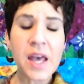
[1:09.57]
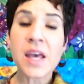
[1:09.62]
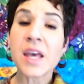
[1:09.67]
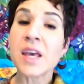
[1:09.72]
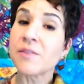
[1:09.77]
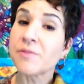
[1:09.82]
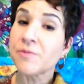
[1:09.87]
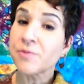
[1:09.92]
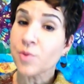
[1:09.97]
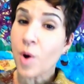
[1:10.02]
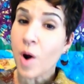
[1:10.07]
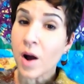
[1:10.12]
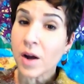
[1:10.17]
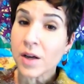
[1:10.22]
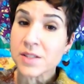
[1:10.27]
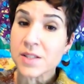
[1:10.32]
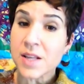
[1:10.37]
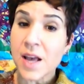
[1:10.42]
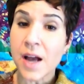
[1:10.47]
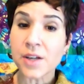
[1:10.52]
If frog
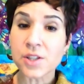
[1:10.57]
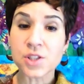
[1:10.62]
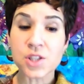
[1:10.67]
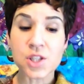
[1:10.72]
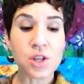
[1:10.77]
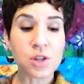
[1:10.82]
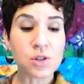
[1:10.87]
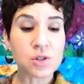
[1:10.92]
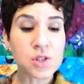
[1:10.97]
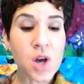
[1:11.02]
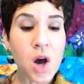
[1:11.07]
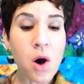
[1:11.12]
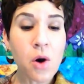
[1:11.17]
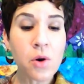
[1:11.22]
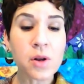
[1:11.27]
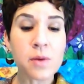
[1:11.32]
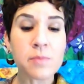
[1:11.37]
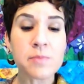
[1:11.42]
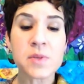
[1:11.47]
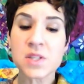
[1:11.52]
is actually your
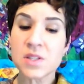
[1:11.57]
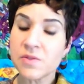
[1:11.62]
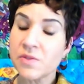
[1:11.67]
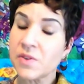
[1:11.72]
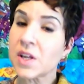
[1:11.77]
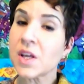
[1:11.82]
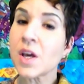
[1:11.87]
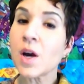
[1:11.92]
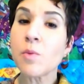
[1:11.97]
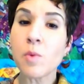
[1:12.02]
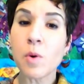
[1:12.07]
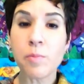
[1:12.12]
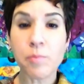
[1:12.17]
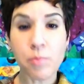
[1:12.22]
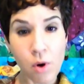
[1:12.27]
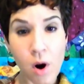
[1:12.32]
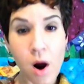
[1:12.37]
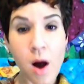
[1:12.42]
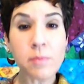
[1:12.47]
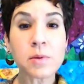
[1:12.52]
totem, this video will
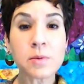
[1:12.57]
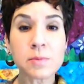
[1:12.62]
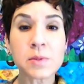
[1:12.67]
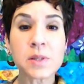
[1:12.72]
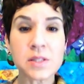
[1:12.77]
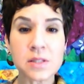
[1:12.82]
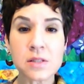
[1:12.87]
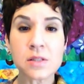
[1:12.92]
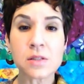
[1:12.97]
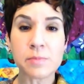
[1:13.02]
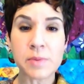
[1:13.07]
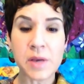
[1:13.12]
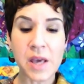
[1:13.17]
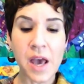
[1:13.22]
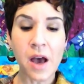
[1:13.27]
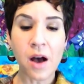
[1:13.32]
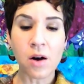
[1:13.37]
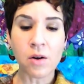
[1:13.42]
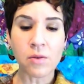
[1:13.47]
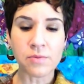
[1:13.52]
probably still be
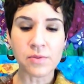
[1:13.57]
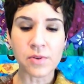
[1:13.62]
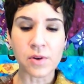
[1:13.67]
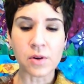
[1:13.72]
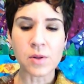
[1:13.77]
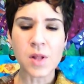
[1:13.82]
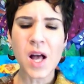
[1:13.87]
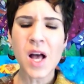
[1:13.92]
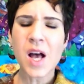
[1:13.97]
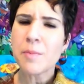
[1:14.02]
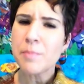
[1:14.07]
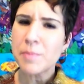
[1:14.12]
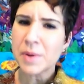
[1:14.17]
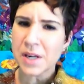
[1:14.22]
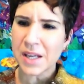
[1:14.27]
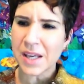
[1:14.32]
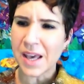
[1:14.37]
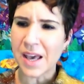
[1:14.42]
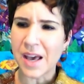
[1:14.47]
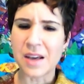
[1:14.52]
helpful. But
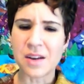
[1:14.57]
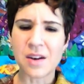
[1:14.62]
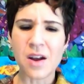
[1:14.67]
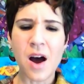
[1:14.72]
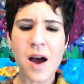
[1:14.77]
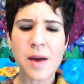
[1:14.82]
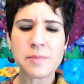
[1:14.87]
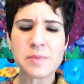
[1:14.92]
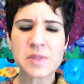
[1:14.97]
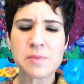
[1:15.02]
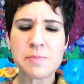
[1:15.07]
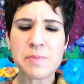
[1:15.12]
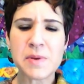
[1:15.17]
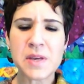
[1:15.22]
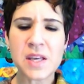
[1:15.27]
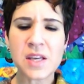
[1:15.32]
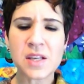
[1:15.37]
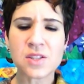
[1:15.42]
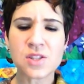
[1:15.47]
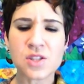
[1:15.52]
again, I'm
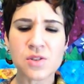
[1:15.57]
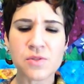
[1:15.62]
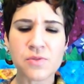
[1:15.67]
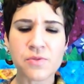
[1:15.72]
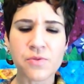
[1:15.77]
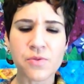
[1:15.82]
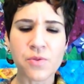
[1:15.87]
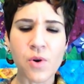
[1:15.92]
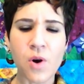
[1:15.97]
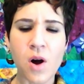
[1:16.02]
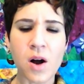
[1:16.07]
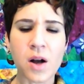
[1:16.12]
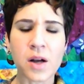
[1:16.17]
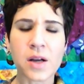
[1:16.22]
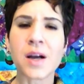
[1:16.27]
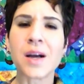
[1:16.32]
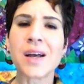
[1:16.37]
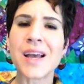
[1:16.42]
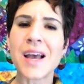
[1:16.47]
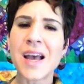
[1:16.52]
speaking to
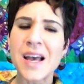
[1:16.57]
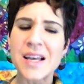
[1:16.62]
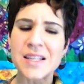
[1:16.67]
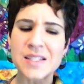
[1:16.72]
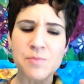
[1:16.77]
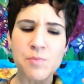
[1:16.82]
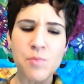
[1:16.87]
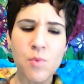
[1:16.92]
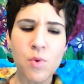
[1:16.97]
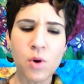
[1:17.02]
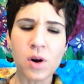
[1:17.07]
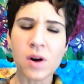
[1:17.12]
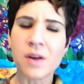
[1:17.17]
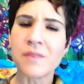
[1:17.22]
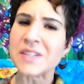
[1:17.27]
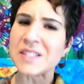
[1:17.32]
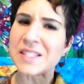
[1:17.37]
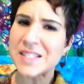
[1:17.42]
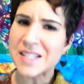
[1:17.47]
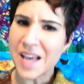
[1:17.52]
frog as more
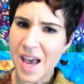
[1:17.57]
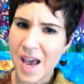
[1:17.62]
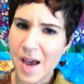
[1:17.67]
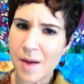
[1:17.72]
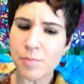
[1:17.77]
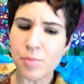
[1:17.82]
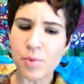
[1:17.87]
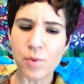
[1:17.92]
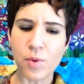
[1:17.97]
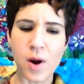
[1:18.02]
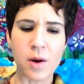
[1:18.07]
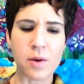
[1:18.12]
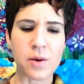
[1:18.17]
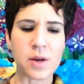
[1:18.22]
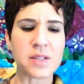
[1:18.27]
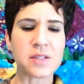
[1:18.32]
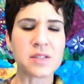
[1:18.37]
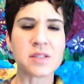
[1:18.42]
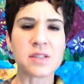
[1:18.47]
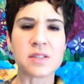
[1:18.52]
of a temporary
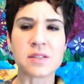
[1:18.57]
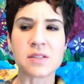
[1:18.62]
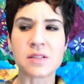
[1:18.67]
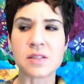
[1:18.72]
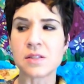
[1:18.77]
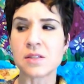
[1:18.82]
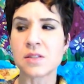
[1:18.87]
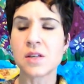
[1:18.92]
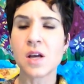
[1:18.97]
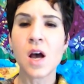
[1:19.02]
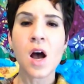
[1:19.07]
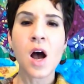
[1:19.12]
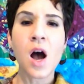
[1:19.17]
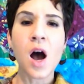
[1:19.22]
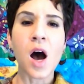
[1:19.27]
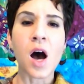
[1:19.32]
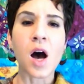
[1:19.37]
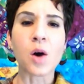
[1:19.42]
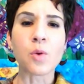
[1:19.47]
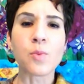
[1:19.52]
assistant
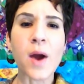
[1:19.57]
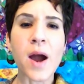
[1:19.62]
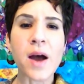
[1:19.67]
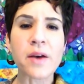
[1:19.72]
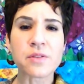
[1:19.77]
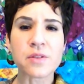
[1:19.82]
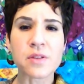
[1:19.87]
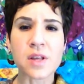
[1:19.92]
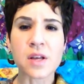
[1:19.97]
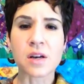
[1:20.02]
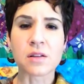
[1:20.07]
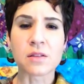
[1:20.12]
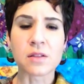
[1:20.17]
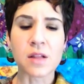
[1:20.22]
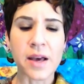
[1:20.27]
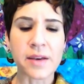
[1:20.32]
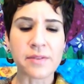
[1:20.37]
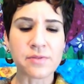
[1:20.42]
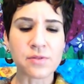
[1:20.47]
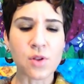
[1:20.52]
rather than a
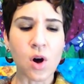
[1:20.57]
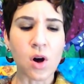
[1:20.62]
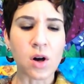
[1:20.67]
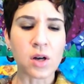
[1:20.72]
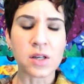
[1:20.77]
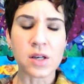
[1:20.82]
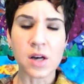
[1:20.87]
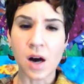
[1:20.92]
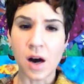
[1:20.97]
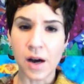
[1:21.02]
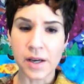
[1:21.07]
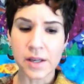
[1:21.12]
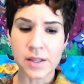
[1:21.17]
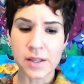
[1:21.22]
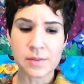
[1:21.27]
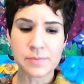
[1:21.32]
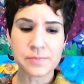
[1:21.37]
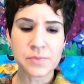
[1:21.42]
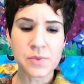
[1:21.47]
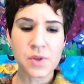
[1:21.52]
lifelong guide.
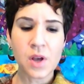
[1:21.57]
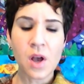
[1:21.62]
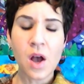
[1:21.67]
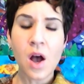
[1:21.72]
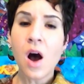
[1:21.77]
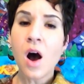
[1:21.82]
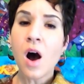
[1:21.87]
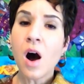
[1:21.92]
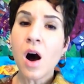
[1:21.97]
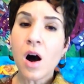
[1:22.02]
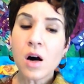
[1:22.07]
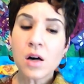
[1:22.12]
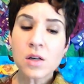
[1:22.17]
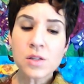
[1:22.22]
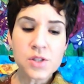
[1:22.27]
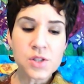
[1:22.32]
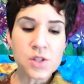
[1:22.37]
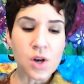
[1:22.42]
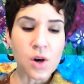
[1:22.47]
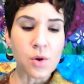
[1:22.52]

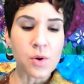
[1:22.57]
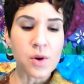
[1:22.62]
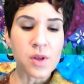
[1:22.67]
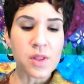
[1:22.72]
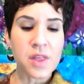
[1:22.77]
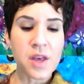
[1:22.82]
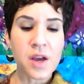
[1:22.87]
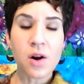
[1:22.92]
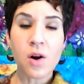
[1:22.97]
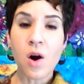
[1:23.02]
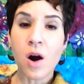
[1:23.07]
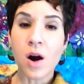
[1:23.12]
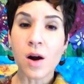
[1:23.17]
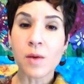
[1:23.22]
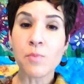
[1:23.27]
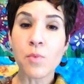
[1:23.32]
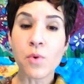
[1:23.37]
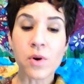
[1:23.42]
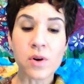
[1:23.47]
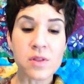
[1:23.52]
Also, there are
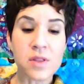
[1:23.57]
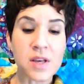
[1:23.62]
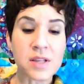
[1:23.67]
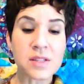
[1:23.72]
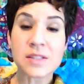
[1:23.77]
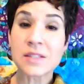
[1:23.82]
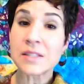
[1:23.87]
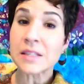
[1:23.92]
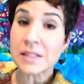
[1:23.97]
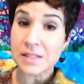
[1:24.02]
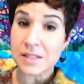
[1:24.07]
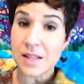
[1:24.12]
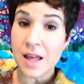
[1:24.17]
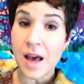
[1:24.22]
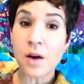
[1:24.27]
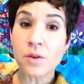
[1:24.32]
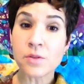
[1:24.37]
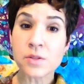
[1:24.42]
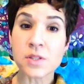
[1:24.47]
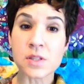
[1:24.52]
more than
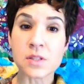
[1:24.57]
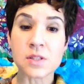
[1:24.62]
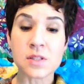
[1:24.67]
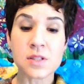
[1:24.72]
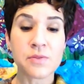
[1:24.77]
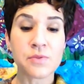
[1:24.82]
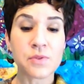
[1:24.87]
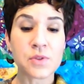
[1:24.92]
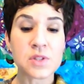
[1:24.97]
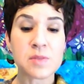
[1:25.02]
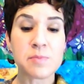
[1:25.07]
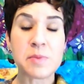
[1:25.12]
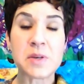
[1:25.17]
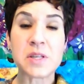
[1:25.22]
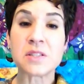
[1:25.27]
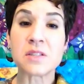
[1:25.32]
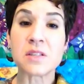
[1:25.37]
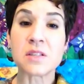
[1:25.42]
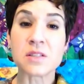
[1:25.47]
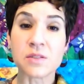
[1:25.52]
6,000 different
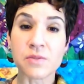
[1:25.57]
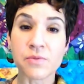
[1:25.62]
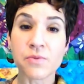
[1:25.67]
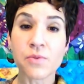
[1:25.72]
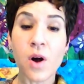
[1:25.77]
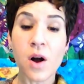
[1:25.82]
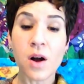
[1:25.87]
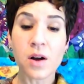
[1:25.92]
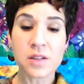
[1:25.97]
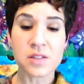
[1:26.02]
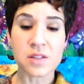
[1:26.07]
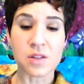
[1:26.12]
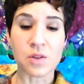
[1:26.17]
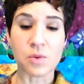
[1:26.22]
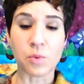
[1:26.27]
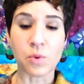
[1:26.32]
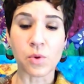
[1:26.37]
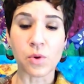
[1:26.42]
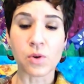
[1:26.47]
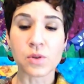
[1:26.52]
species of frogs in the
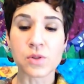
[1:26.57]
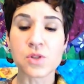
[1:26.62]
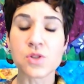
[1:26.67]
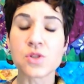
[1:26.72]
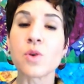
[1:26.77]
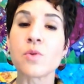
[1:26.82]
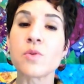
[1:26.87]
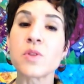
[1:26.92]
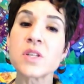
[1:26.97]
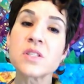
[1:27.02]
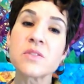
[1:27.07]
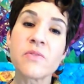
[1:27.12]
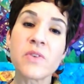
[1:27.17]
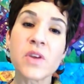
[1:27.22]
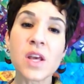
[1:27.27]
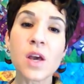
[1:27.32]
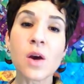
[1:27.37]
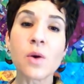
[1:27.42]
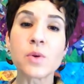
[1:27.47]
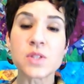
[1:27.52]
world, so this
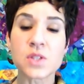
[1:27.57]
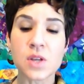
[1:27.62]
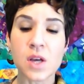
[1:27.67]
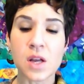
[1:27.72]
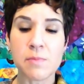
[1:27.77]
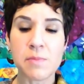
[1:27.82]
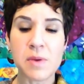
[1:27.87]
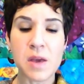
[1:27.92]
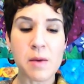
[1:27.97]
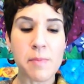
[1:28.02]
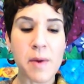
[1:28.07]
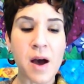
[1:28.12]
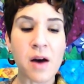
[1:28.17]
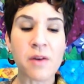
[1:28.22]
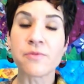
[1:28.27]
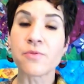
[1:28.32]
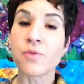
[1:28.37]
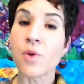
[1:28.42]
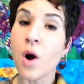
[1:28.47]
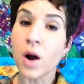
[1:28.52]
video is going to be
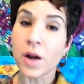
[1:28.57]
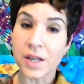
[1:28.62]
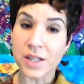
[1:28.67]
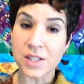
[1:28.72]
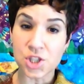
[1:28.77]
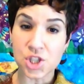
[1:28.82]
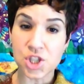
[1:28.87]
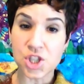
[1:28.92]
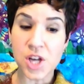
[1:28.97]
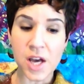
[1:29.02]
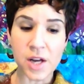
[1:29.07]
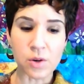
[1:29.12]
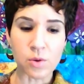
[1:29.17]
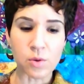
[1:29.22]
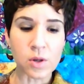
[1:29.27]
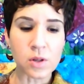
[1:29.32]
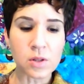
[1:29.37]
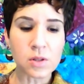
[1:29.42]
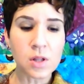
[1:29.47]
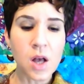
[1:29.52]
about frog in
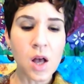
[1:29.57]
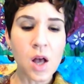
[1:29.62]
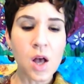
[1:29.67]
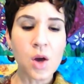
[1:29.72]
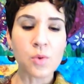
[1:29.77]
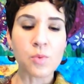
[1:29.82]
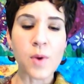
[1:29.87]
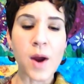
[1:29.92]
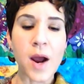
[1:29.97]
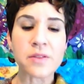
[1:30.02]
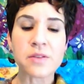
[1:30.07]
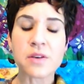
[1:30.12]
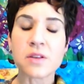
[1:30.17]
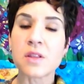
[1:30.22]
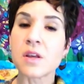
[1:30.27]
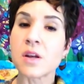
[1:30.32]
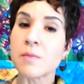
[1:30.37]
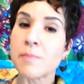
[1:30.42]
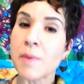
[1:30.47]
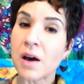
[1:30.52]
general rather
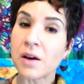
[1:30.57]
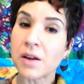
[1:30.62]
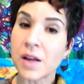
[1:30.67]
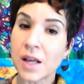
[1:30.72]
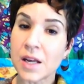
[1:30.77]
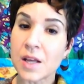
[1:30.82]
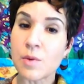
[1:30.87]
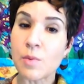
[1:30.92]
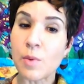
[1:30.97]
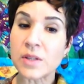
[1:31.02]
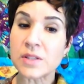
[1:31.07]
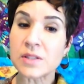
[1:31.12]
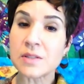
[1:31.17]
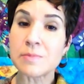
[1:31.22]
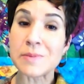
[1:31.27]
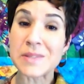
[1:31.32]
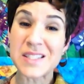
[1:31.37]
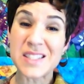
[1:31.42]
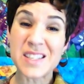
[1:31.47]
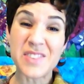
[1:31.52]
than about any one
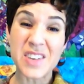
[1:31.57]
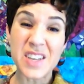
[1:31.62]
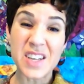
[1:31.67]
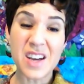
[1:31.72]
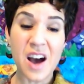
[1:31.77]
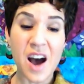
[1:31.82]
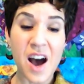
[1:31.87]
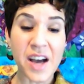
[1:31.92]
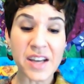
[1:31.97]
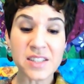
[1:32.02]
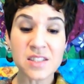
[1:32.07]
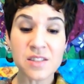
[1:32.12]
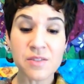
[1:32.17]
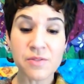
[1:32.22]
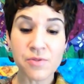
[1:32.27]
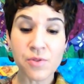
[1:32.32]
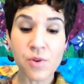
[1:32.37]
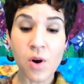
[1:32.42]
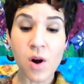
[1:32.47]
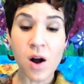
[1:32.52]
specific kind of
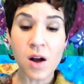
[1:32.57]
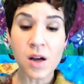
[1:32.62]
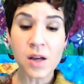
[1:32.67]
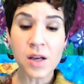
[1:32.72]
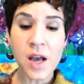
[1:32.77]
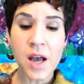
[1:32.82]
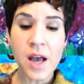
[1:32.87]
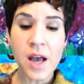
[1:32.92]
frog.